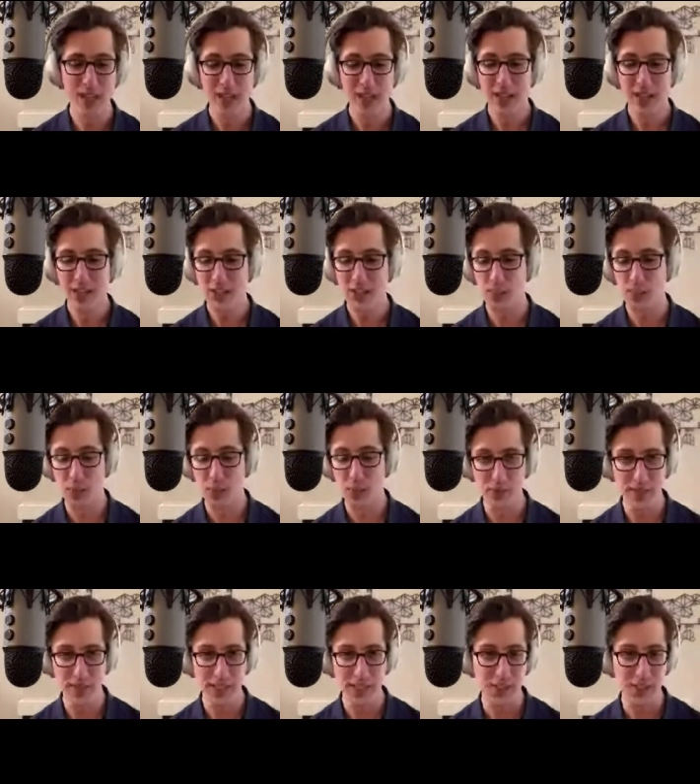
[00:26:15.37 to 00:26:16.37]
Support for
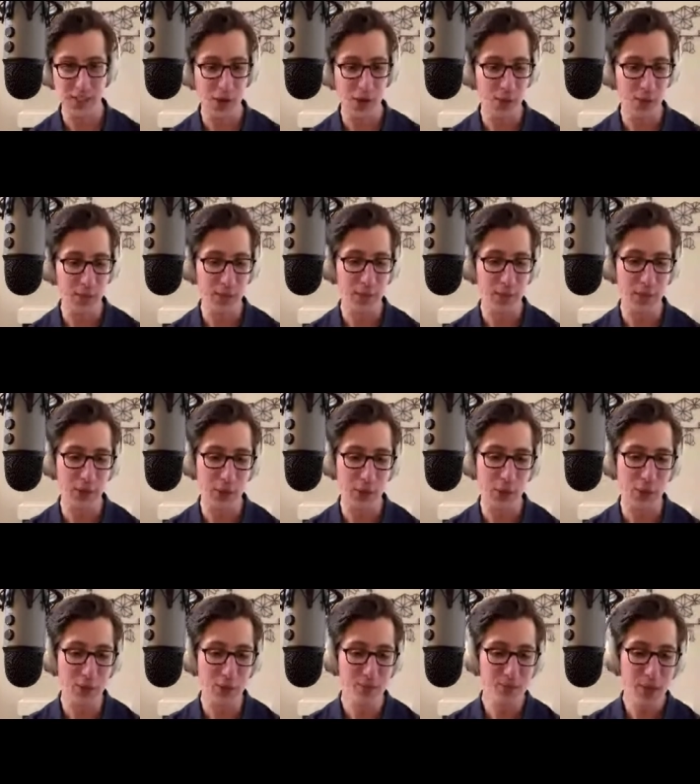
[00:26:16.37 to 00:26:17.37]
VS Code will be really
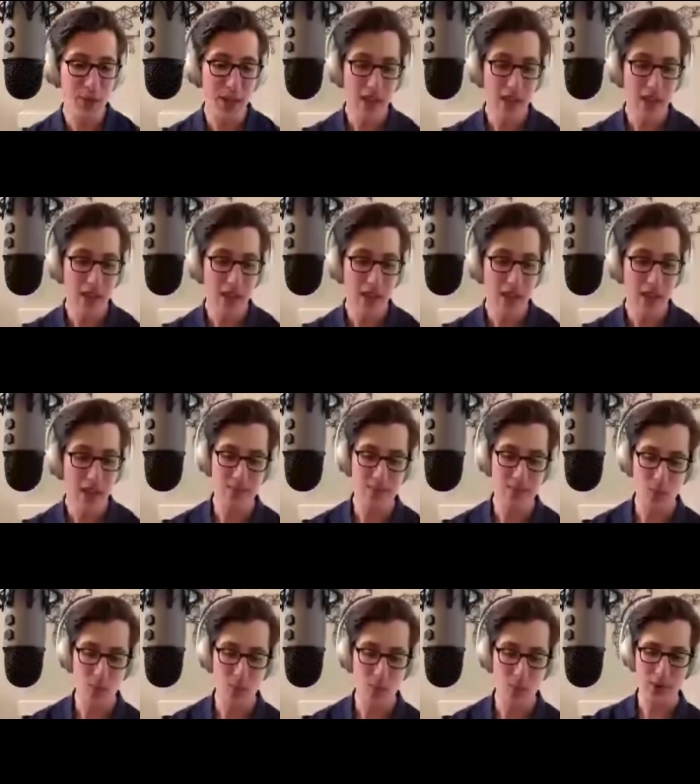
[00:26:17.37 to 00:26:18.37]
cool. But
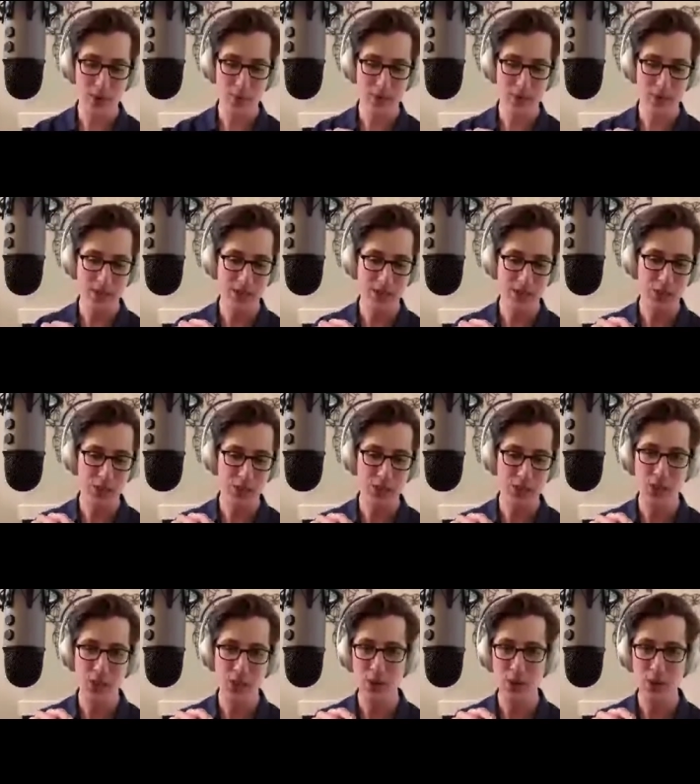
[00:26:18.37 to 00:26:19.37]
what I want to
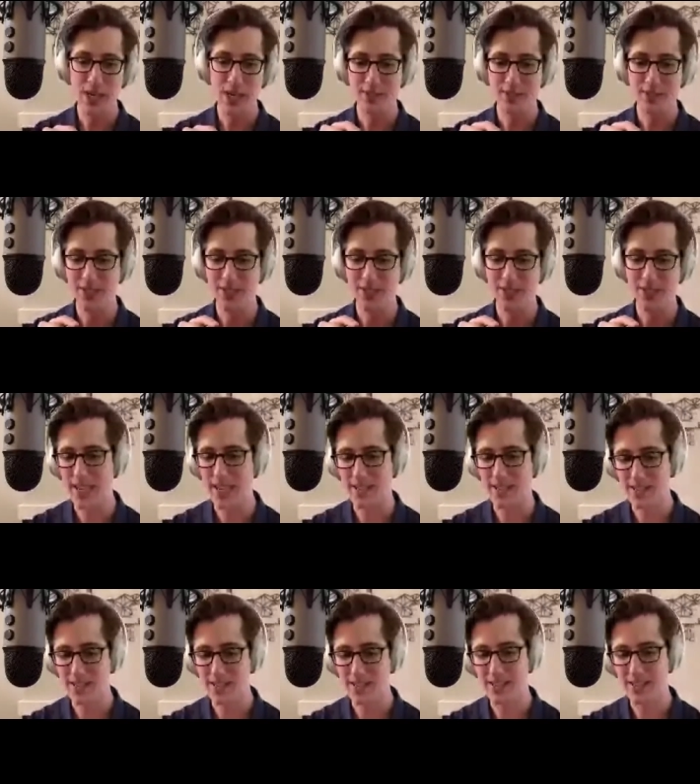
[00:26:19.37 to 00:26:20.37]
show off
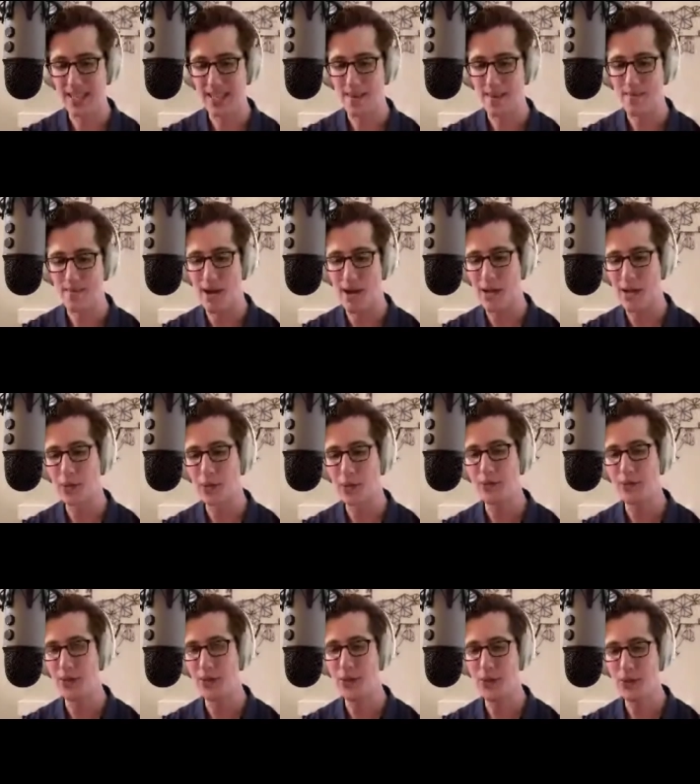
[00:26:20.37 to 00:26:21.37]
next is that model
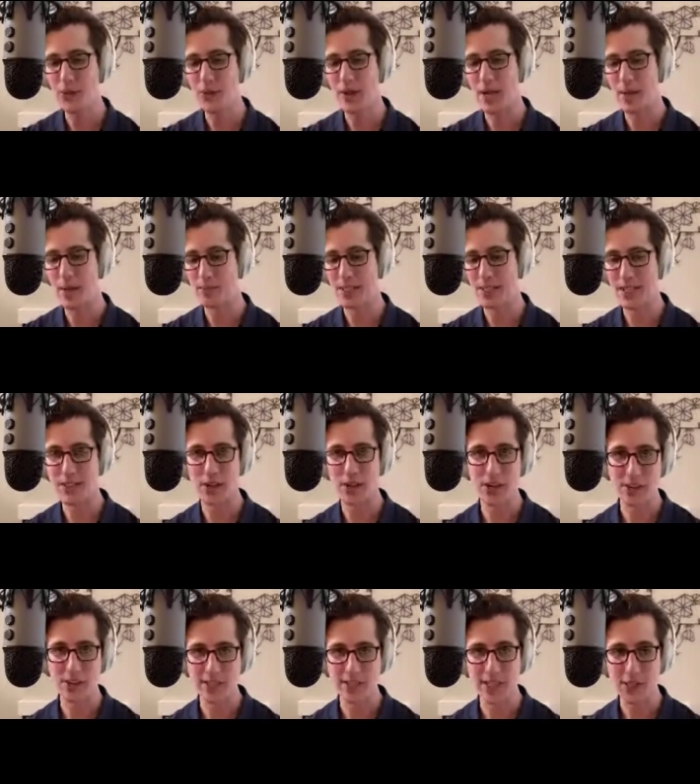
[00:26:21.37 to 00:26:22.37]
view update
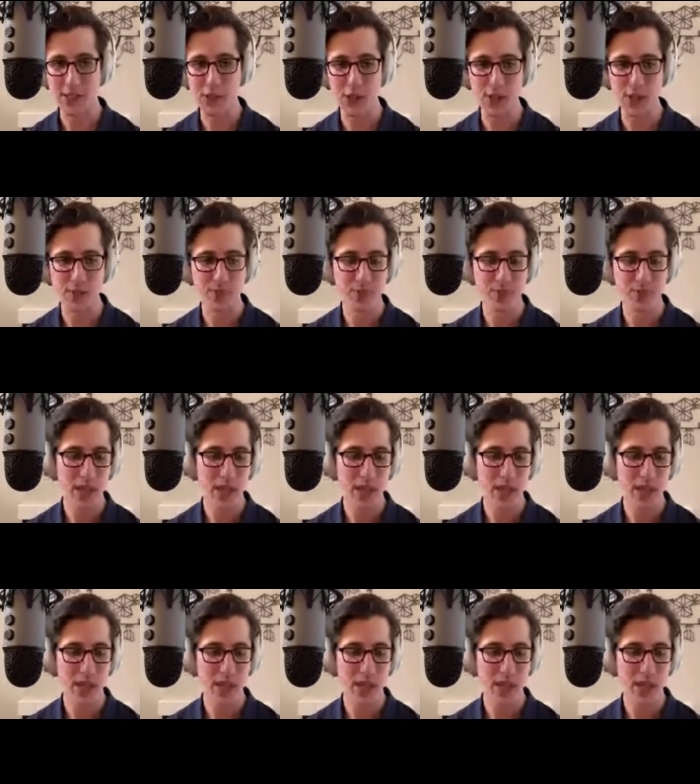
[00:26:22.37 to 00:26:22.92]
architecture.